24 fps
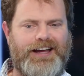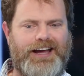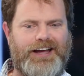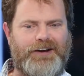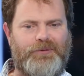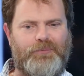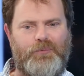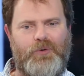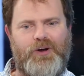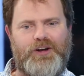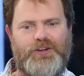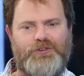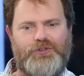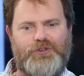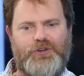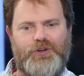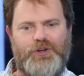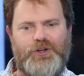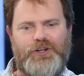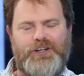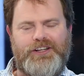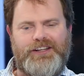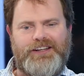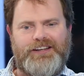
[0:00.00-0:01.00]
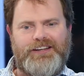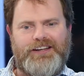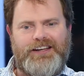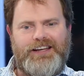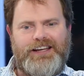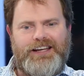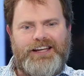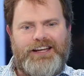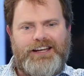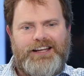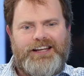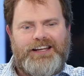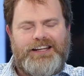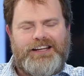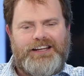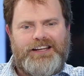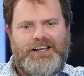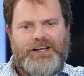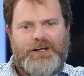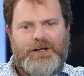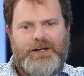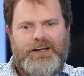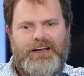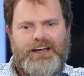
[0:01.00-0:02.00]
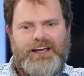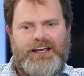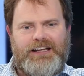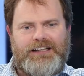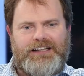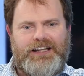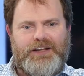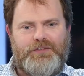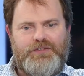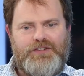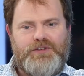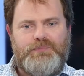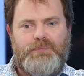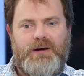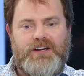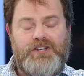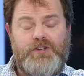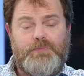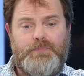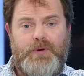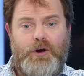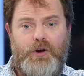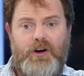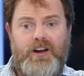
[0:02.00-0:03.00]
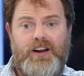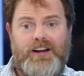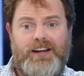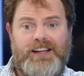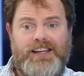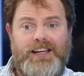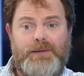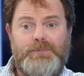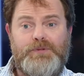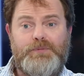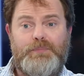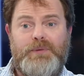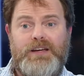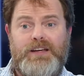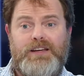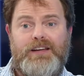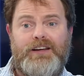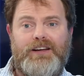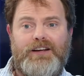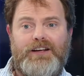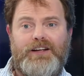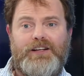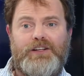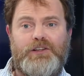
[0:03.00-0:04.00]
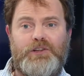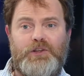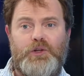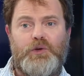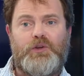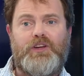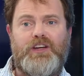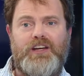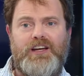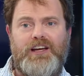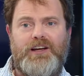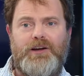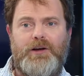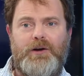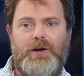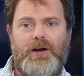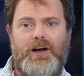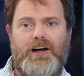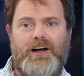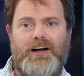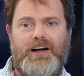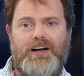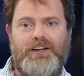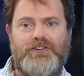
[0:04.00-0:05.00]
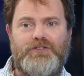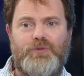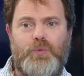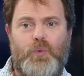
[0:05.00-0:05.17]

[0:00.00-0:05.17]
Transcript: and what is good, and it it, it lifts my spirit and it keeps me looking uh,